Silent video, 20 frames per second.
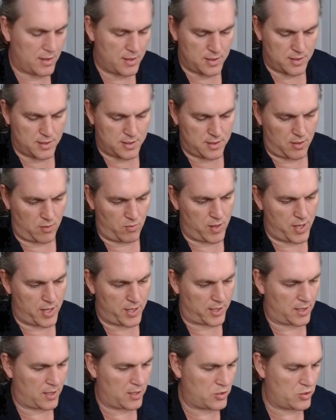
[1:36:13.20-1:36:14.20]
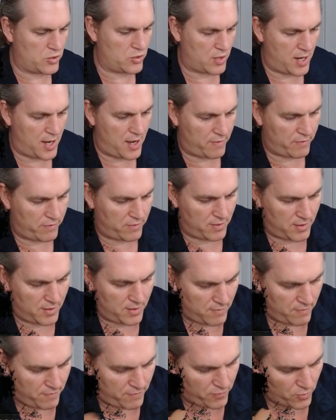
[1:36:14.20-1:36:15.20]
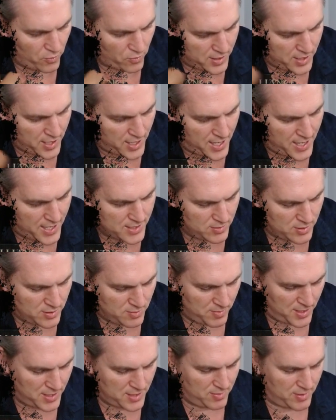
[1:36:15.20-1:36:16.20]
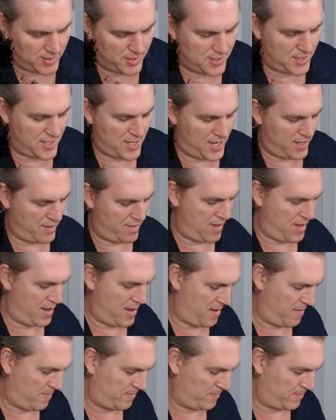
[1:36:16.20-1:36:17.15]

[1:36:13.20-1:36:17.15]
So we are going to draft 4 cards, which means we start there.